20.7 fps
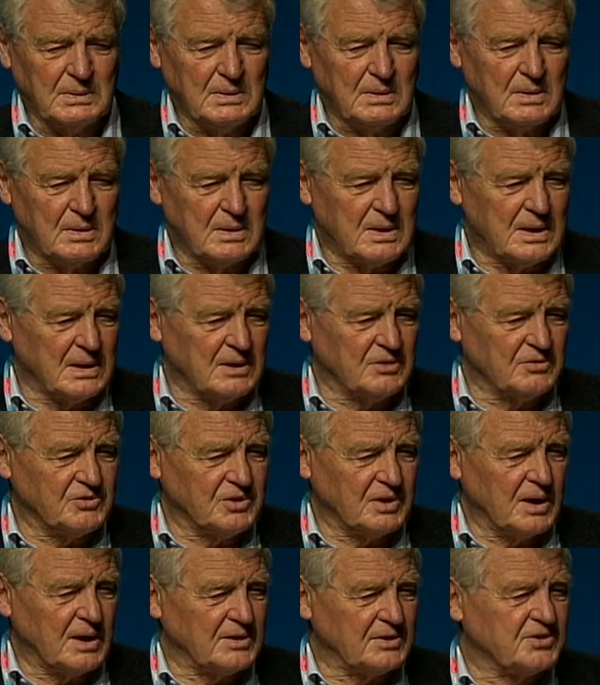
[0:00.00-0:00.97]
things
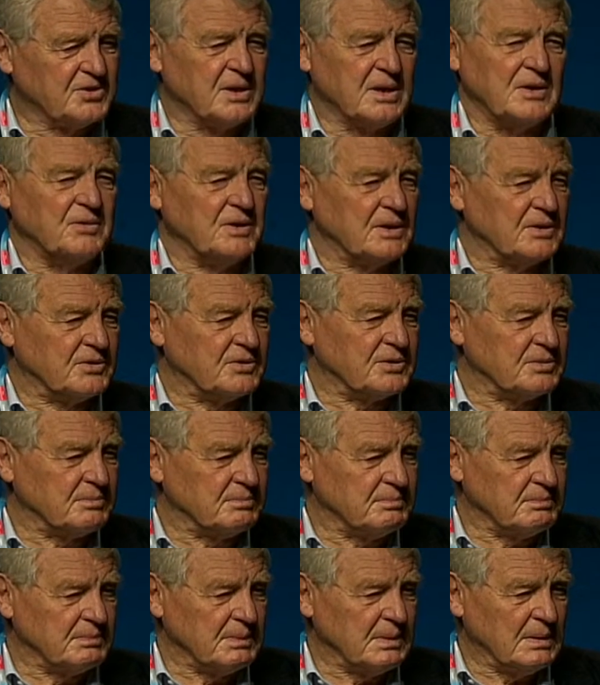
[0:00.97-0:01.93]
are serious.
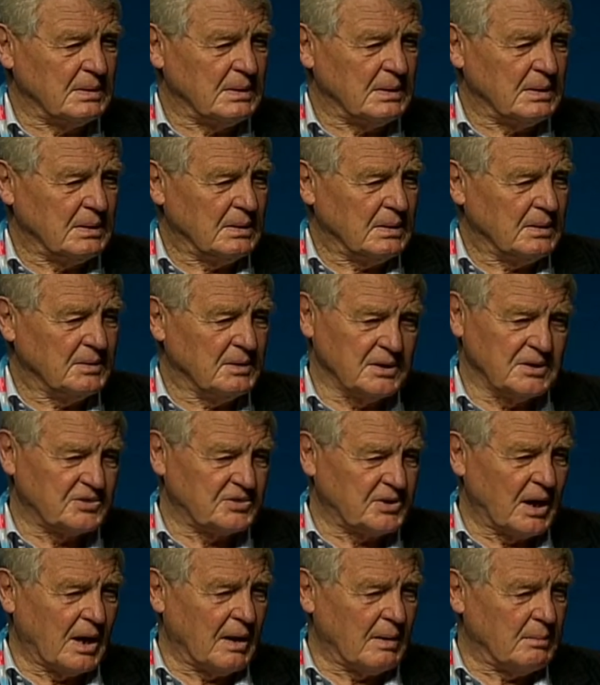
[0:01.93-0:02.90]
This
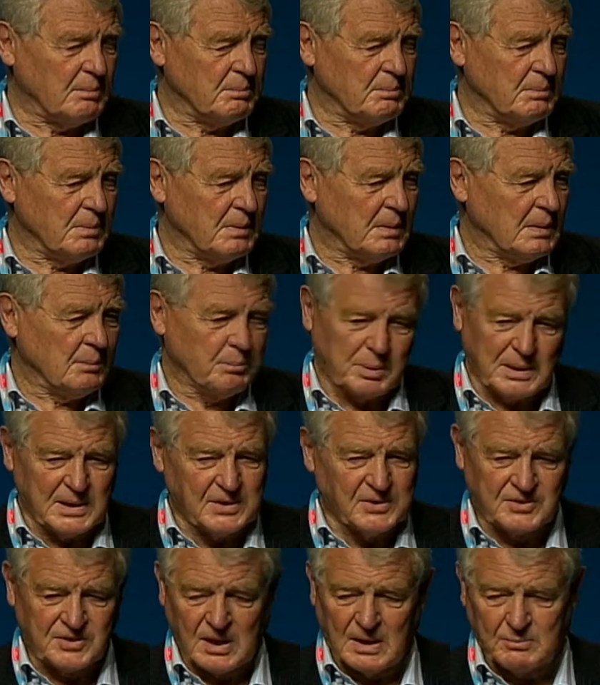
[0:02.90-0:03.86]
time,
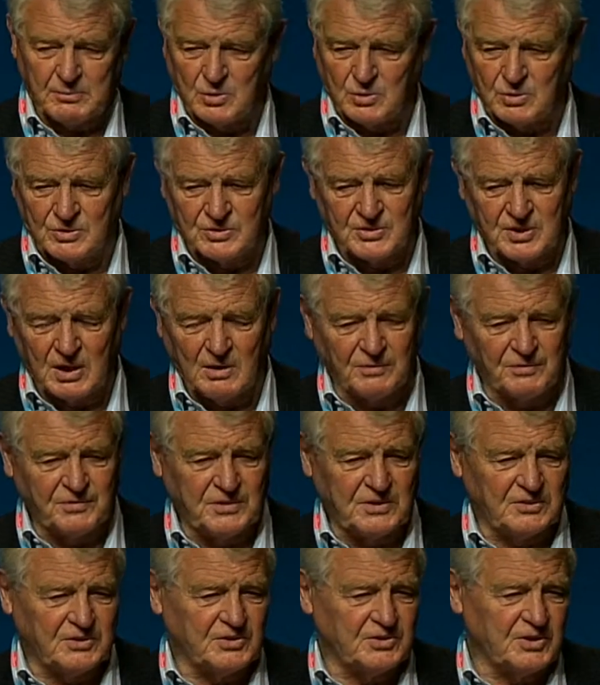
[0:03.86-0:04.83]
please come yourself.
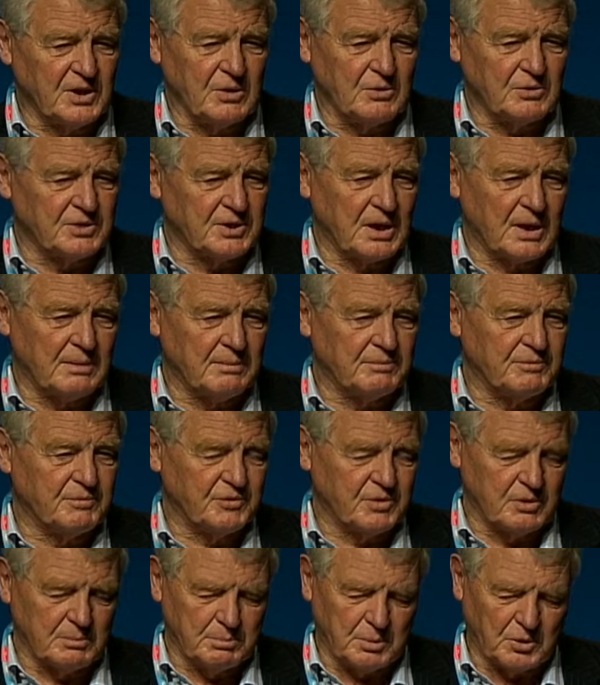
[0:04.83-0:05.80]
This is no time
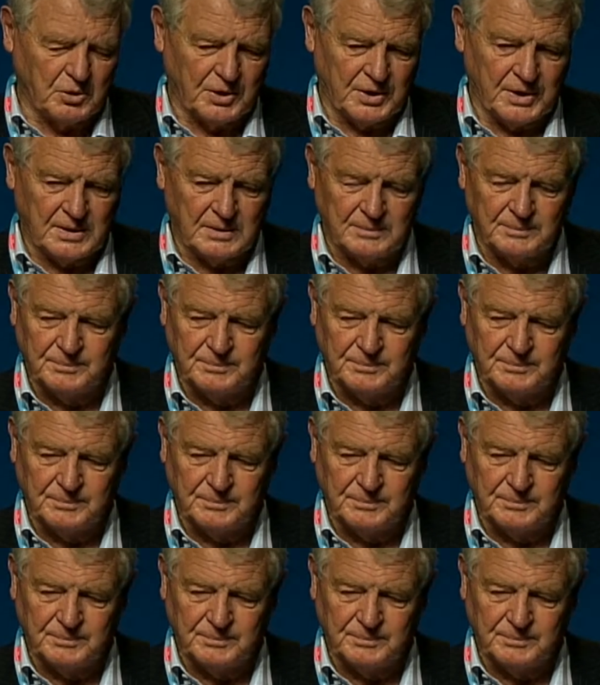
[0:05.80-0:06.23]
for a boy."